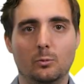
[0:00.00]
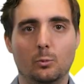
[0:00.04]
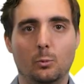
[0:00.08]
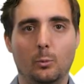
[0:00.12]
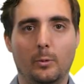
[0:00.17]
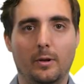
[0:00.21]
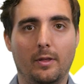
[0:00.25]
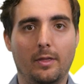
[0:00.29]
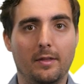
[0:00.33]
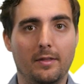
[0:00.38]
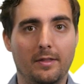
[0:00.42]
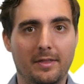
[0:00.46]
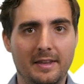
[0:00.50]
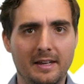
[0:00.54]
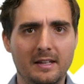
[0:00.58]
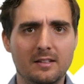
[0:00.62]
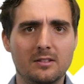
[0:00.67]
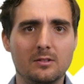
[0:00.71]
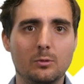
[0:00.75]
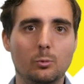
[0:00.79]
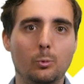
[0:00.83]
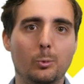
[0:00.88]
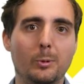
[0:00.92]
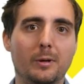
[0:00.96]
With
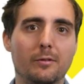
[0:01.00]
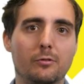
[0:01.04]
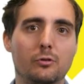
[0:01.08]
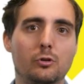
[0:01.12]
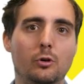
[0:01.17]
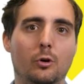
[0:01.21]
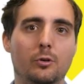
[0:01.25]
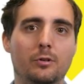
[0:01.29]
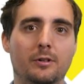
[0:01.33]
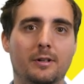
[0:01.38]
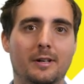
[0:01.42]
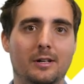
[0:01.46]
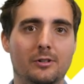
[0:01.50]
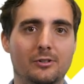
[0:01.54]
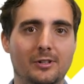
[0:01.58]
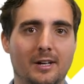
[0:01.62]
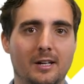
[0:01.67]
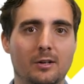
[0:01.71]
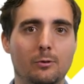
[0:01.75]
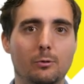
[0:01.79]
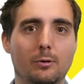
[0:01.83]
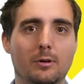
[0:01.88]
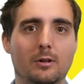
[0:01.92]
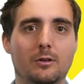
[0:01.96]
this, we have shown you the
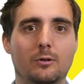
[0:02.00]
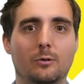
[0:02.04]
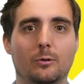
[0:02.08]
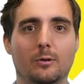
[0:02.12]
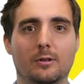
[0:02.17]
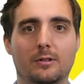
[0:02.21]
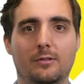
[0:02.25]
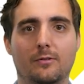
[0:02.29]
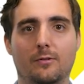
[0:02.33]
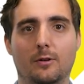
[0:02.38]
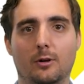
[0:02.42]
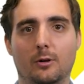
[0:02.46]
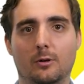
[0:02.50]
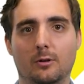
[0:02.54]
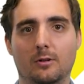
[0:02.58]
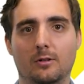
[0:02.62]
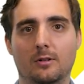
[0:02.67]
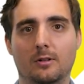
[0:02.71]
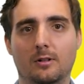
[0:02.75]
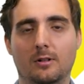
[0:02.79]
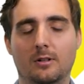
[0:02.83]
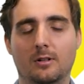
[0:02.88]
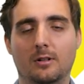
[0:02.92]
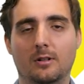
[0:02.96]
general course flow.
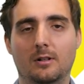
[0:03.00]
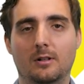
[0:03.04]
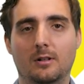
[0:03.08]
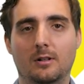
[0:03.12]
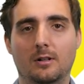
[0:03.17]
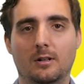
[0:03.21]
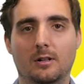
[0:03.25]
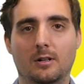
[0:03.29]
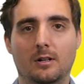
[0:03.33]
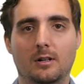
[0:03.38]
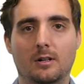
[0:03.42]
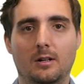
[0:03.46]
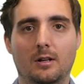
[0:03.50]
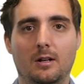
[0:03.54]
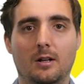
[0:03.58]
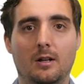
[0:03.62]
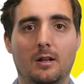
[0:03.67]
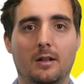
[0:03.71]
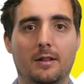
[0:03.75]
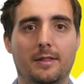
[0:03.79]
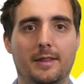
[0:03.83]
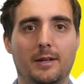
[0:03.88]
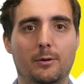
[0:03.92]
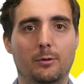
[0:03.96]

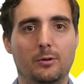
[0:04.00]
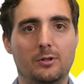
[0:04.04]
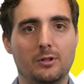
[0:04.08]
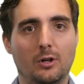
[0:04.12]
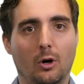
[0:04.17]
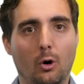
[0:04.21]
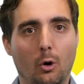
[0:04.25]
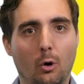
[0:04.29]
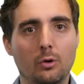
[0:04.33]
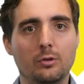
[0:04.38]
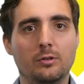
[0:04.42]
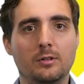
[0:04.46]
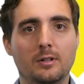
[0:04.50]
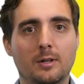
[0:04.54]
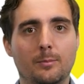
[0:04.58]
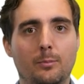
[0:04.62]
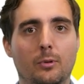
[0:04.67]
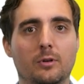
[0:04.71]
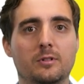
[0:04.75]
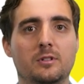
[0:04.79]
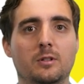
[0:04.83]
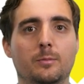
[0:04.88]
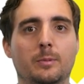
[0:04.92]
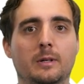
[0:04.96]
There is also the
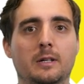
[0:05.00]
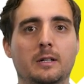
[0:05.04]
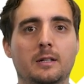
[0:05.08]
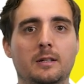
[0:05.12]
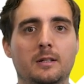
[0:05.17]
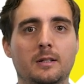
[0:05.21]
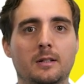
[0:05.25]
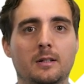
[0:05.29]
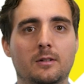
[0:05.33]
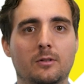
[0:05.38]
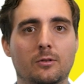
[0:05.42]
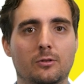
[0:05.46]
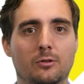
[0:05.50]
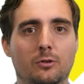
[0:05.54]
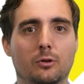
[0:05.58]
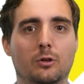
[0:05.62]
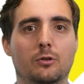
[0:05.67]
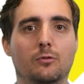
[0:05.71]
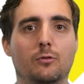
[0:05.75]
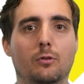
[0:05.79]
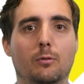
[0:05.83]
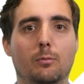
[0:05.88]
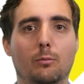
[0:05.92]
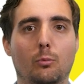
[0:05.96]
possibility to
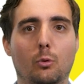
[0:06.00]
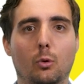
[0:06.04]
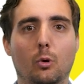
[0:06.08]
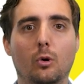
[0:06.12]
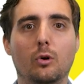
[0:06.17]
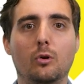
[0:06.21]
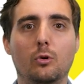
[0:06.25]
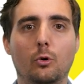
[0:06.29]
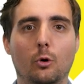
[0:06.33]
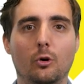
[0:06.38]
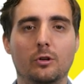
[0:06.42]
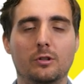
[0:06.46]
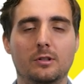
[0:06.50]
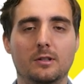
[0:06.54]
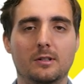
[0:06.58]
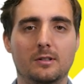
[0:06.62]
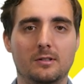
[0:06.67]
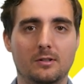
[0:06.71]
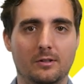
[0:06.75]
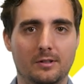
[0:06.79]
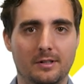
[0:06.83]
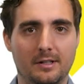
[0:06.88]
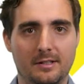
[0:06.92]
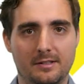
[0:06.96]
search for more
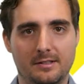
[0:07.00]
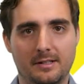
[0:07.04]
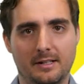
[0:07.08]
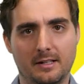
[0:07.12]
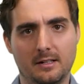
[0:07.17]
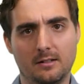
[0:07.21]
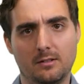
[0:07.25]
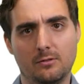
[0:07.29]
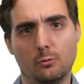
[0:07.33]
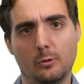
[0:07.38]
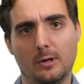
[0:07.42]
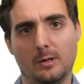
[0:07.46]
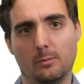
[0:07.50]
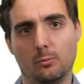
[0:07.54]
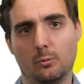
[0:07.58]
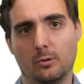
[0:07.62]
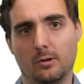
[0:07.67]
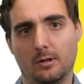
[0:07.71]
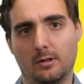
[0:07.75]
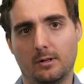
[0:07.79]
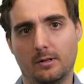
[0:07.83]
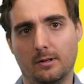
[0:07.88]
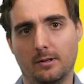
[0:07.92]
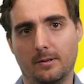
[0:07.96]
courses on the Skills
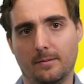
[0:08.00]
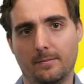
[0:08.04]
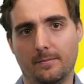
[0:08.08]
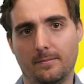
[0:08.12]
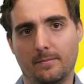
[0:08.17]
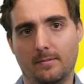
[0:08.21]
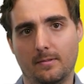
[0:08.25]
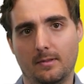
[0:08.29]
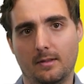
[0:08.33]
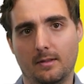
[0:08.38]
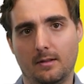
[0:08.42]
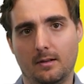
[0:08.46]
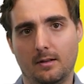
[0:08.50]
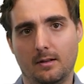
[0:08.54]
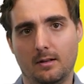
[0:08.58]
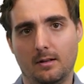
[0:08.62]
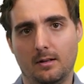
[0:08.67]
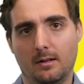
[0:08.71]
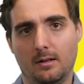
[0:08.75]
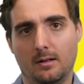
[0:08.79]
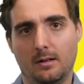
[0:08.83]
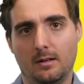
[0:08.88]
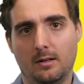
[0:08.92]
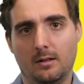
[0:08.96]
Framework.
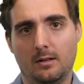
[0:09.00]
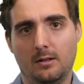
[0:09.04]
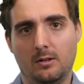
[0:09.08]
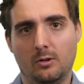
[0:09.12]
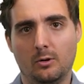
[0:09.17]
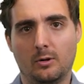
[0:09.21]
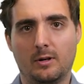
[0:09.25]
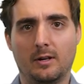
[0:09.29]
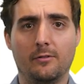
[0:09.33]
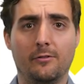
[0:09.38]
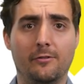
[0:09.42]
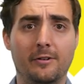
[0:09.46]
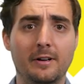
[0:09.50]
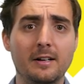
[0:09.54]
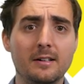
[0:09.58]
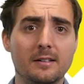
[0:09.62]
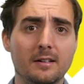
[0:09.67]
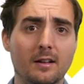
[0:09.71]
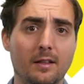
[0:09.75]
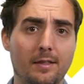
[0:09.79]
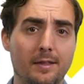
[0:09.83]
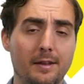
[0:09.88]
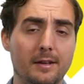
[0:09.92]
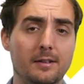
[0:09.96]
You can
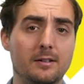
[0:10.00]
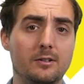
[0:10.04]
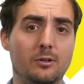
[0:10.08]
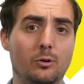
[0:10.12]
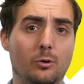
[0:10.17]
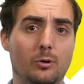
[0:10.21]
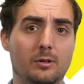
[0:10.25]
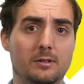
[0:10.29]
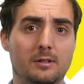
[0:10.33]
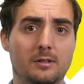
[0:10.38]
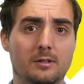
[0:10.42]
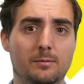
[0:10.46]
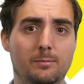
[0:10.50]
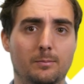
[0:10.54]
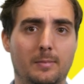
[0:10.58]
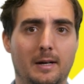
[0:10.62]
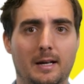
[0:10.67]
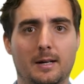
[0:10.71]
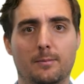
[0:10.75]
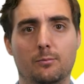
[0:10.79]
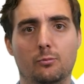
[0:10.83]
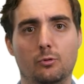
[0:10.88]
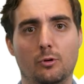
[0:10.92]
filter these courses by